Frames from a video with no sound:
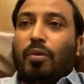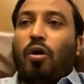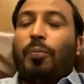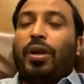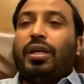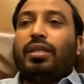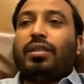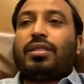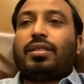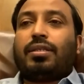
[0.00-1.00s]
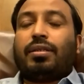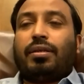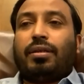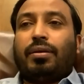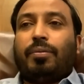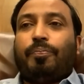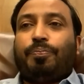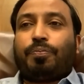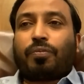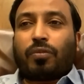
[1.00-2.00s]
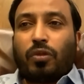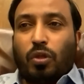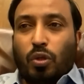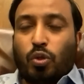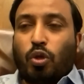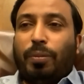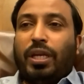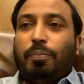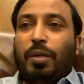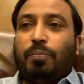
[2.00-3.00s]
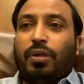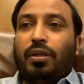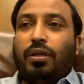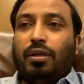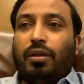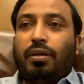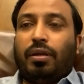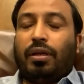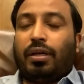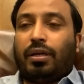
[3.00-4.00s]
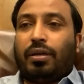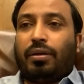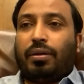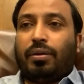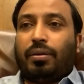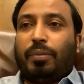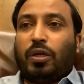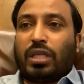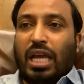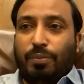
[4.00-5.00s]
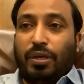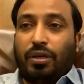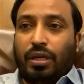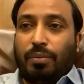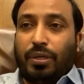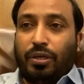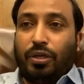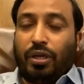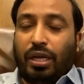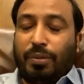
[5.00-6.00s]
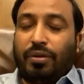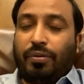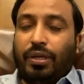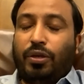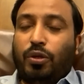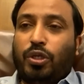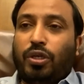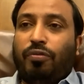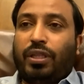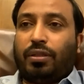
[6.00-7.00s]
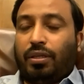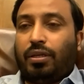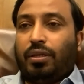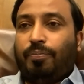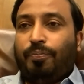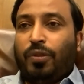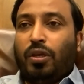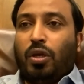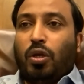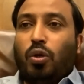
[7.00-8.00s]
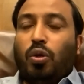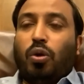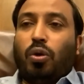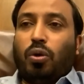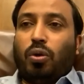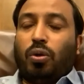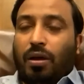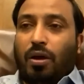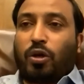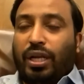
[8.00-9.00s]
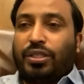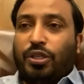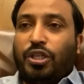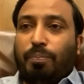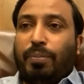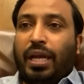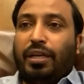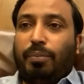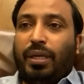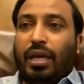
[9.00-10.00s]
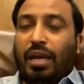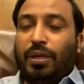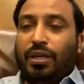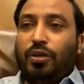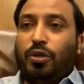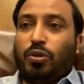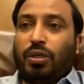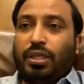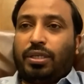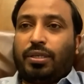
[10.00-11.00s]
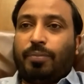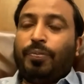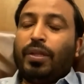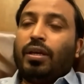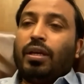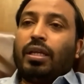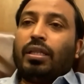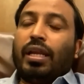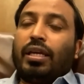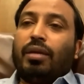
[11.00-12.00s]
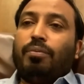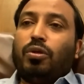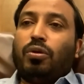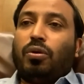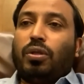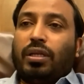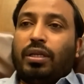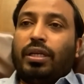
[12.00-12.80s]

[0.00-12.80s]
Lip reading: operating this so many people, because I'm an individual with no organization behind me. I'm an individual just. Then I came to know that